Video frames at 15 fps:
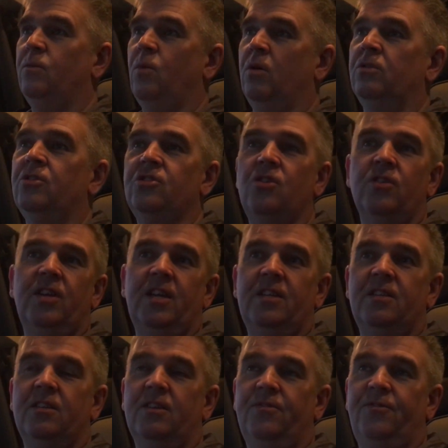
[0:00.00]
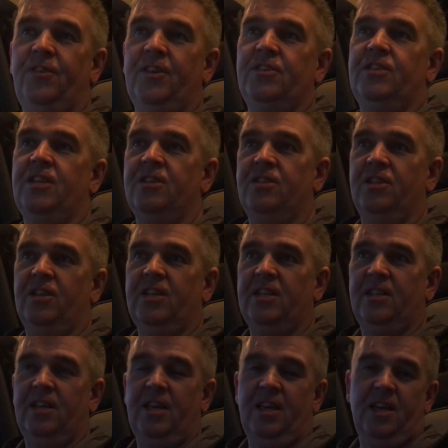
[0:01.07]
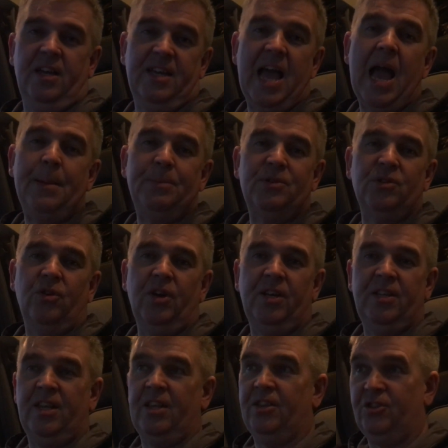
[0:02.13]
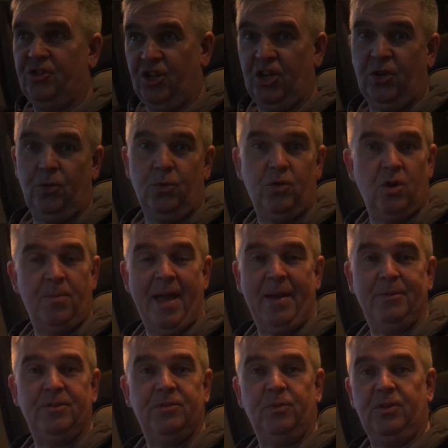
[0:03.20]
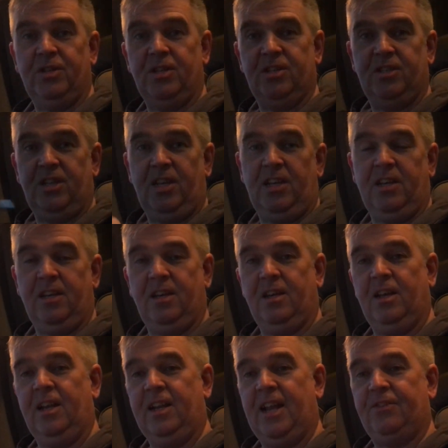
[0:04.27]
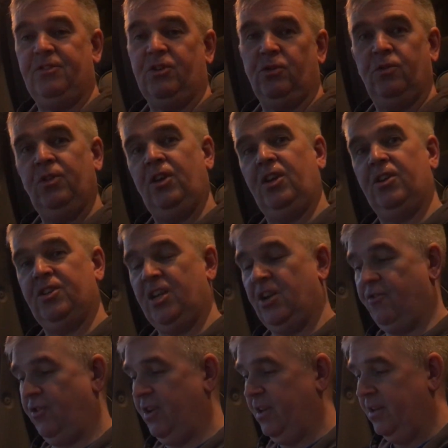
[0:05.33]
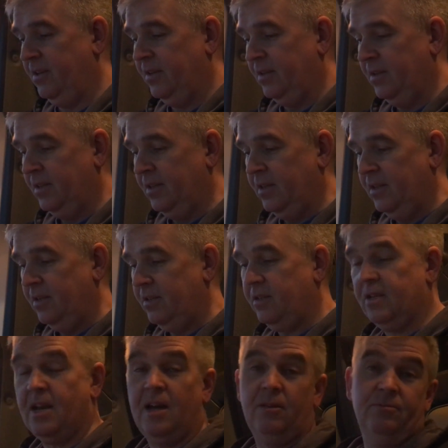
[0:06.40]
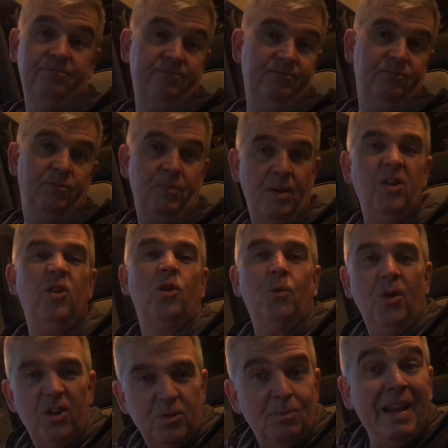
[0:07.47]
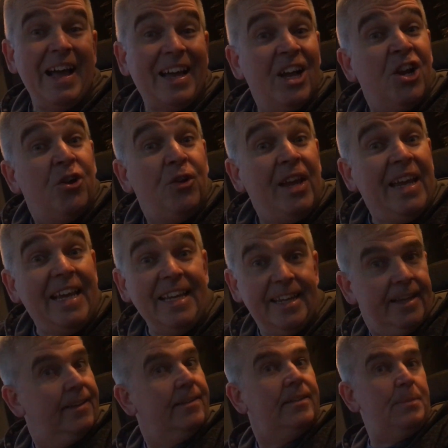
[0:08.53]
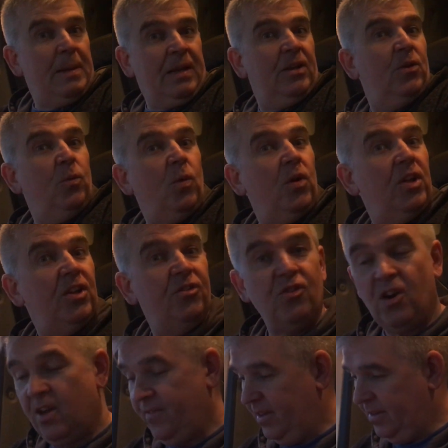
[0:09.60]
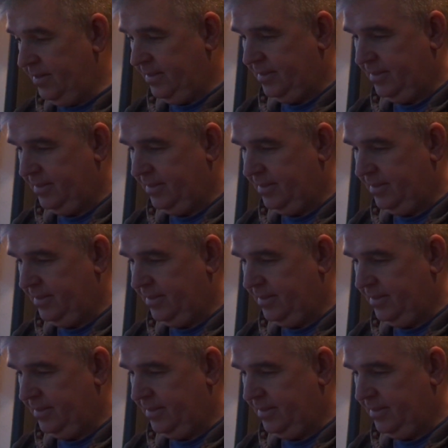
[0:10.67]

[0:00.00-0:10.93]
One socket fits into the cab side, and then two come out, which is the electrical and the auxiliary. So, in other words, black and green, depending on what you're driving.